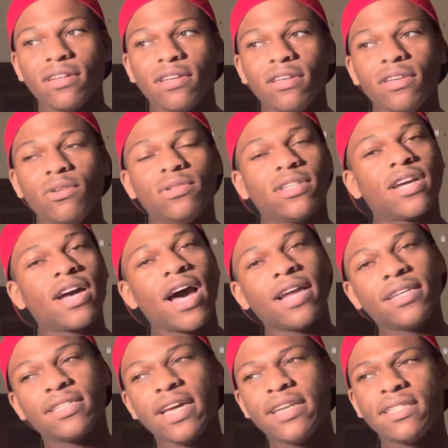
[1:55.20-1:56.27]
used to kind
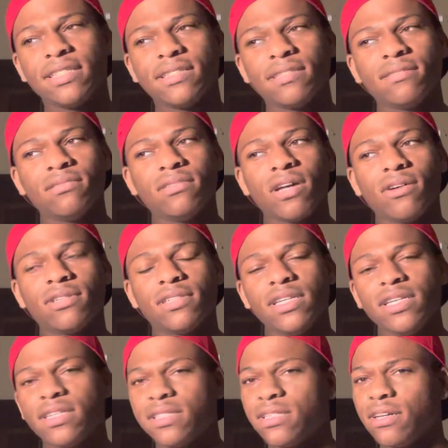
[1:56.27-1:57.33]
of say, you know,
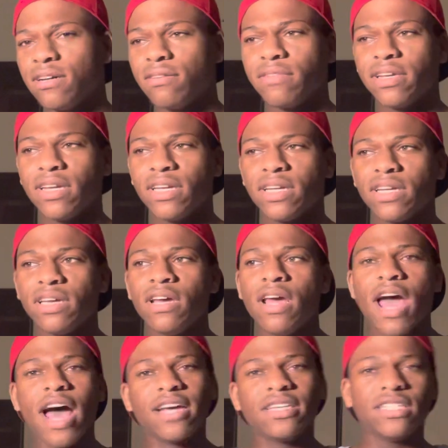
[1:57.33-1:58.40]
slick stuff, and then
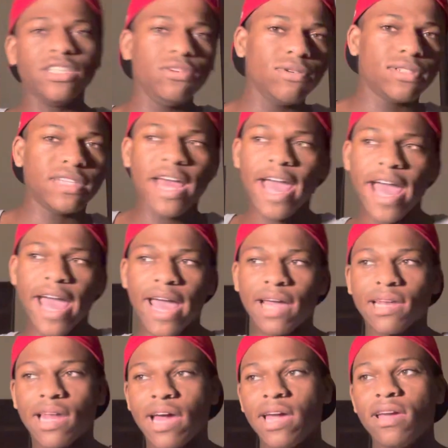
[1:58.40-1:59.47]
how she used to act
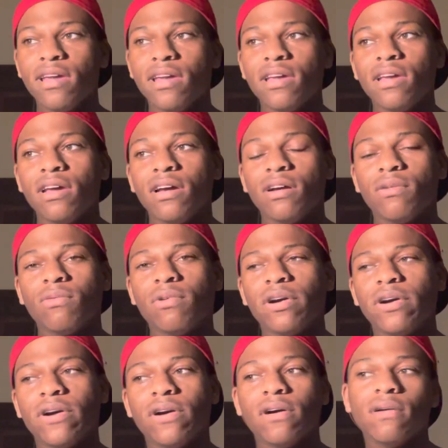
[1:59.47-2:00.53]
like,
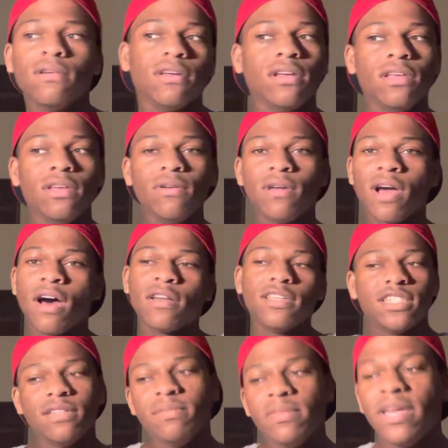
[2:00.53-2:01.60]
well, you can only
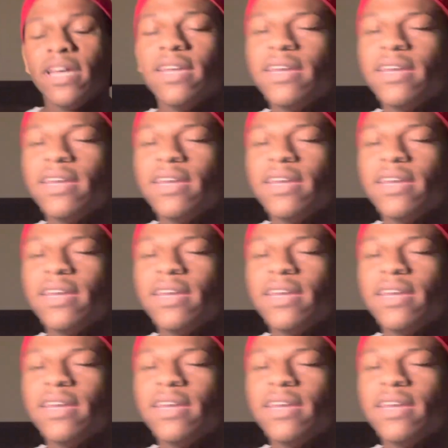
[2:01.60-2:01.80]
see me at